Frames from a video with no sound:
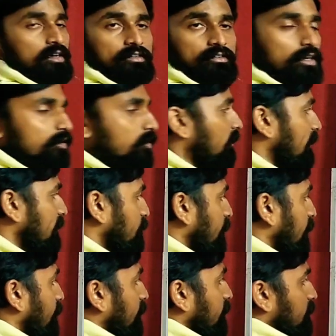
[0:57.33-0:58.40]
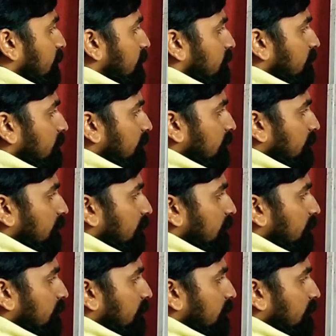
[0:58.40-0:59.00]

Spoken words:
they are called as frequencies